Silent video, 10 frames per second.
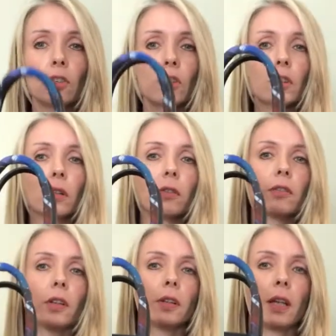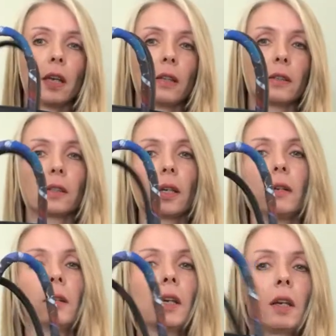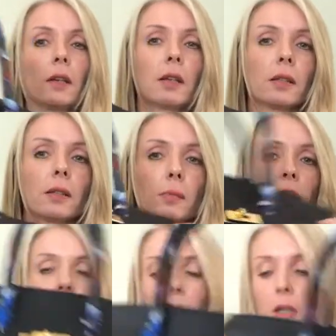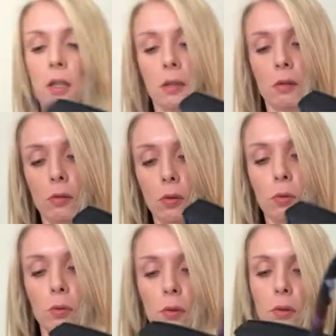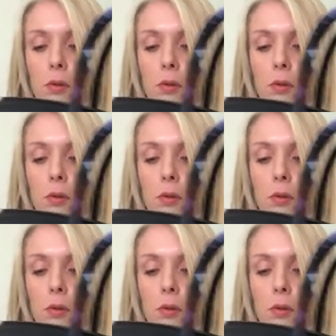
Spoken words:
just at the front there. So that's the Birkin all